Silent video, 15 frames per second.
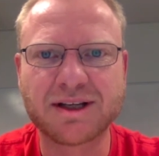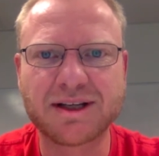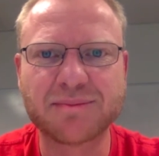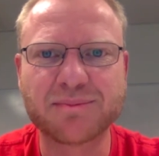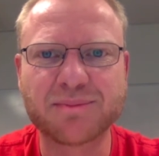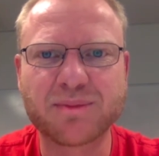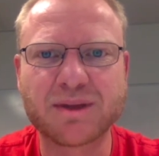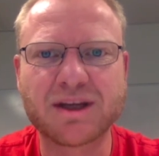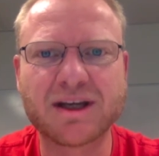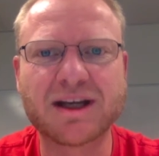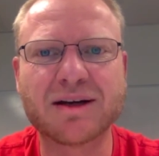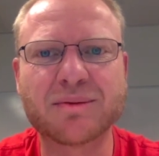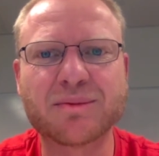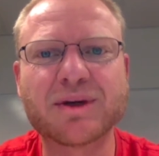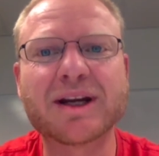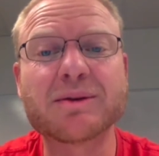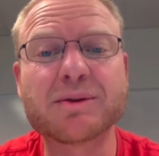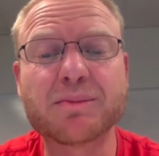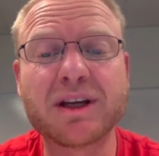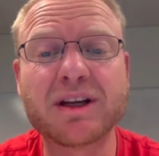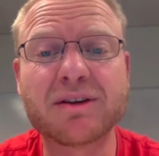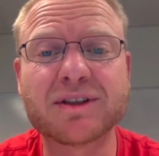Okay, my
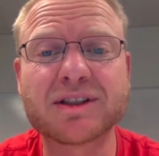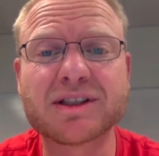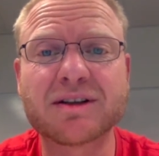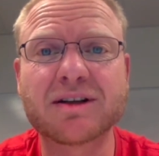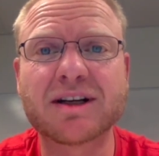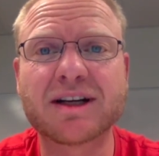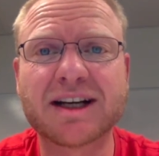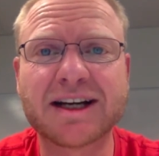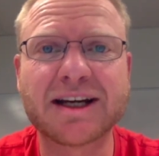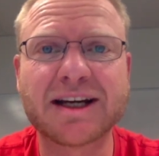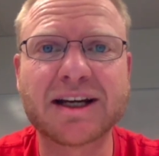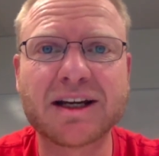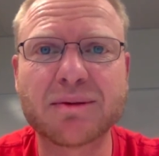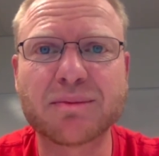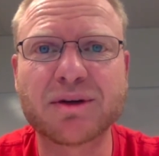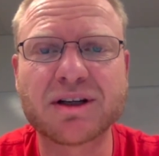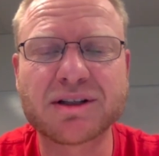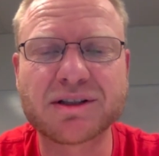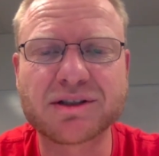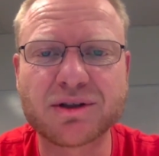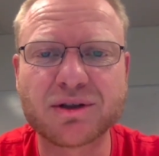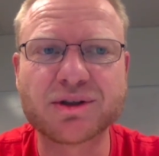name is Pieter Visser. I am
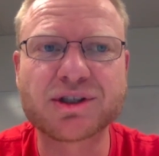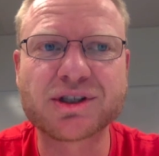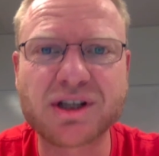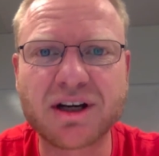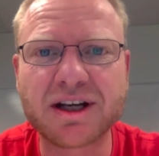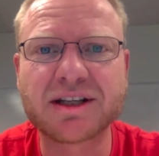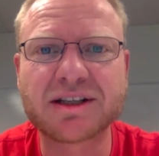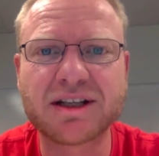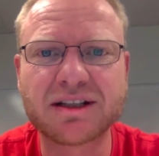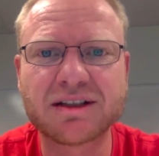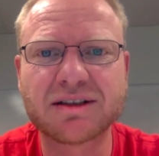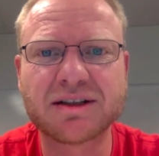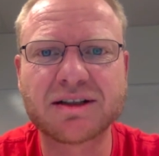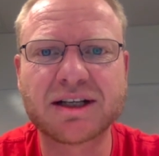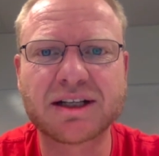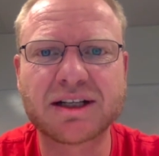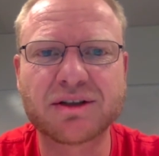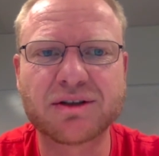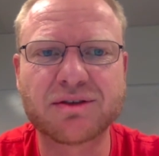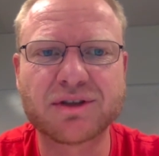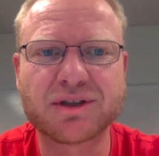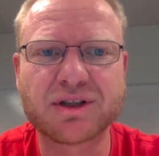a solutions architect
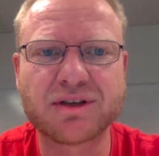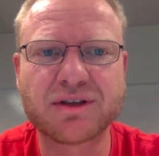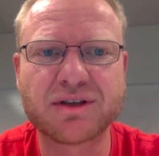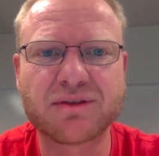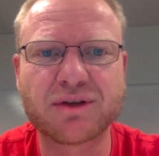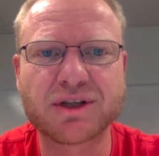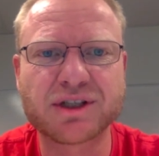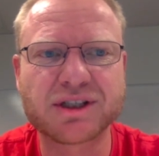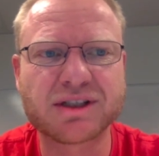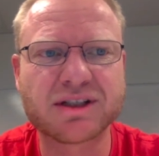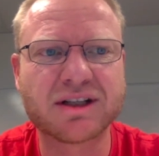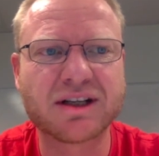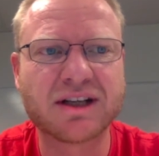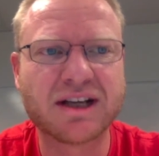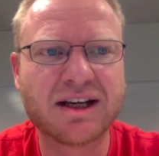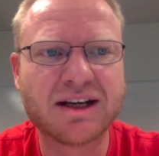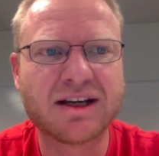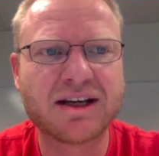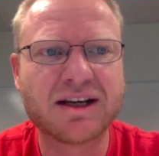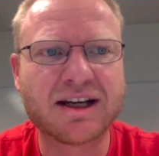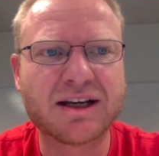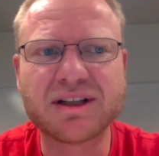at the University of Washington.
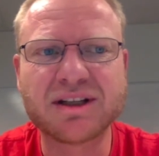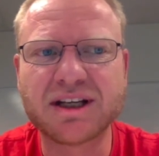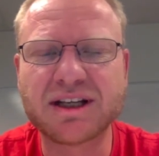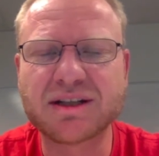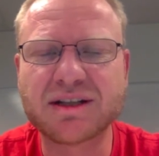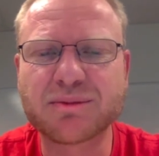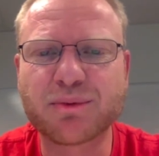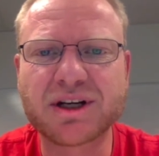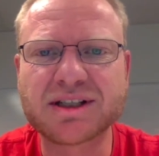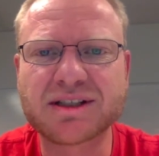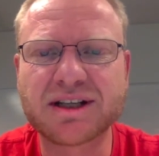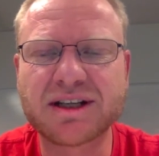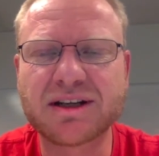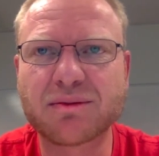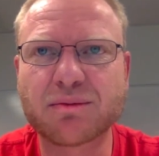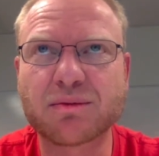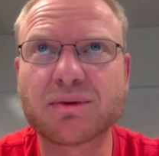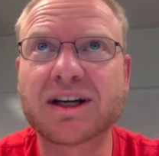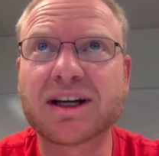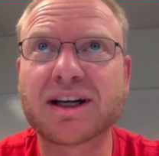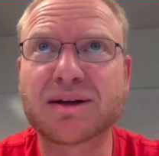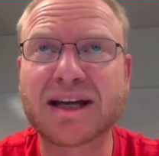I'm in the enterprise
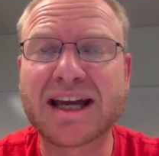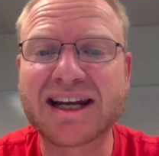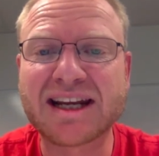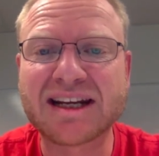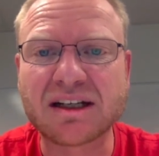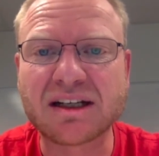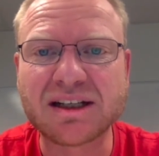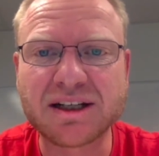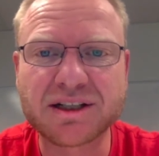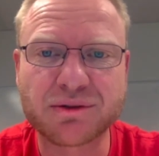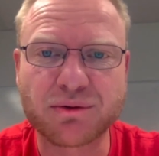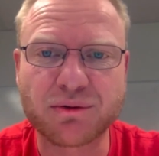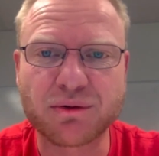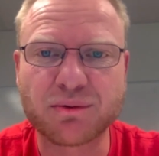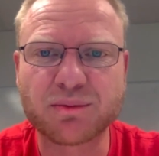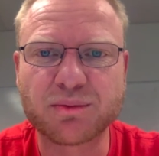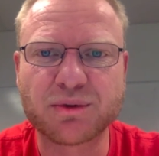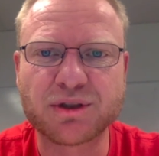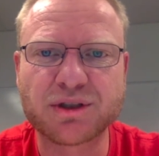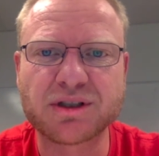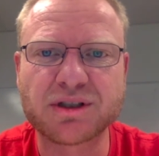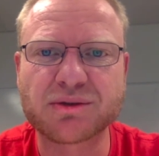data and analytics group,
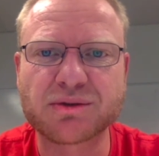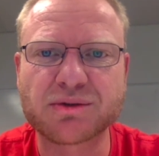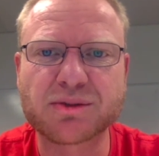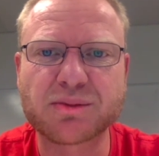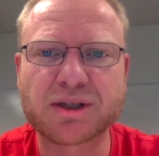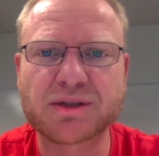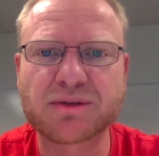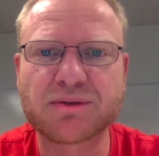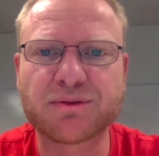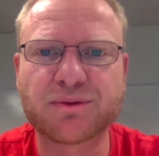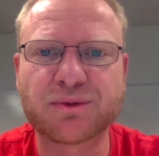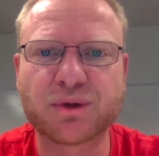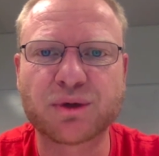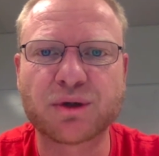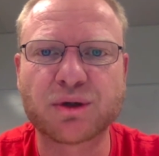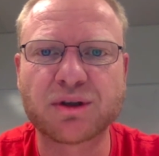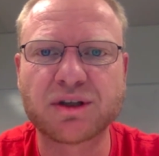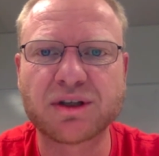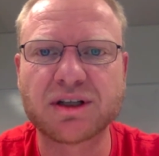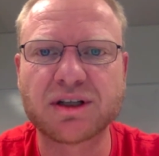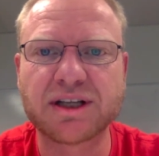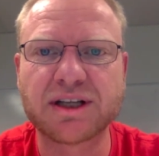which is responsible
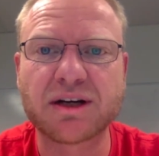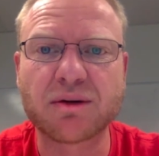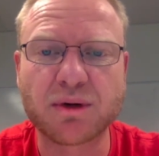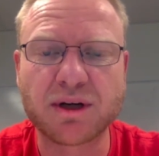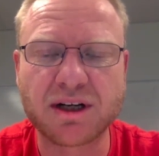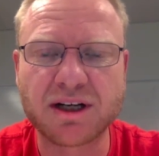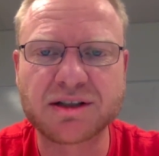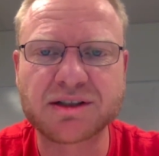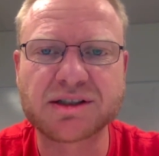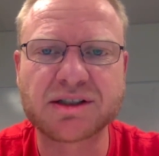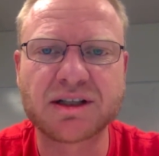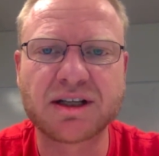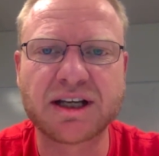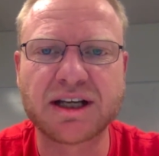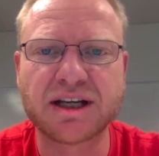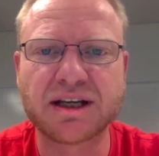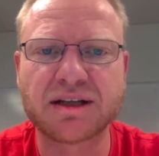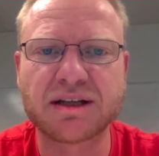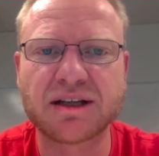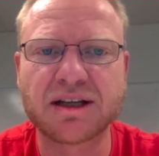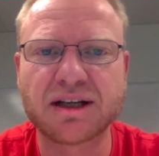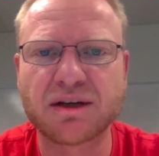for the data warehouse
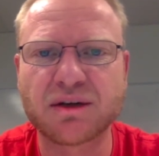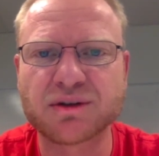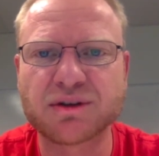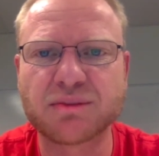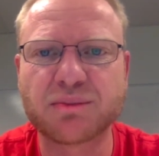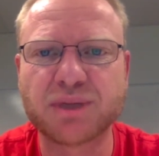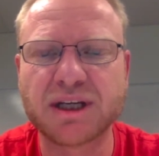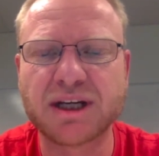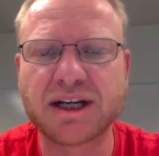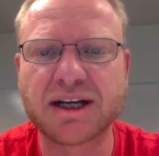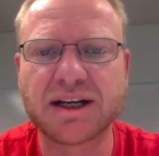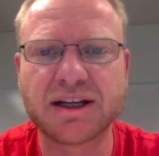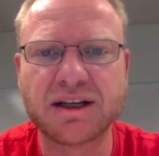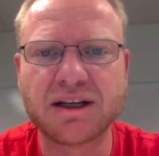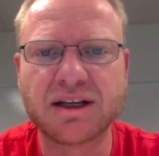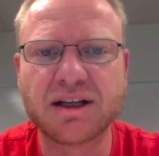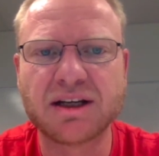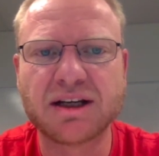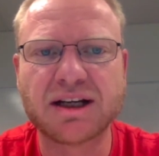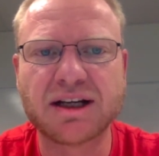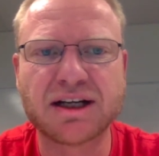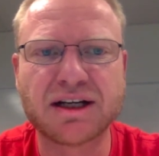and also BI
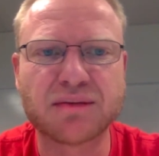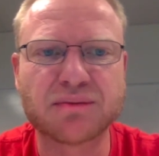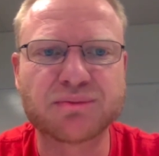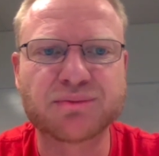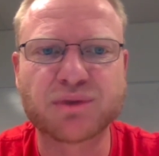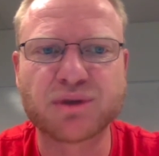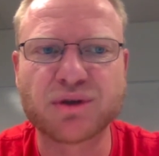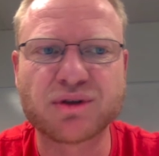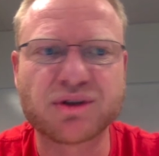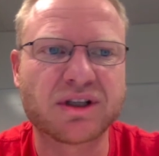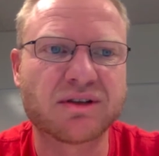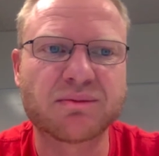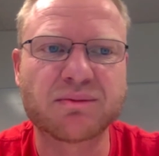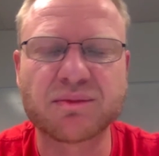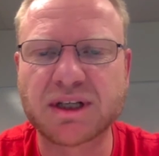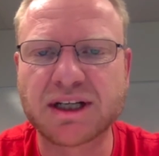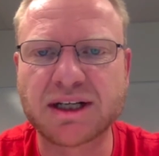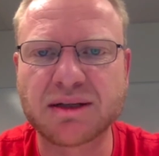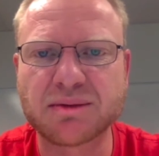using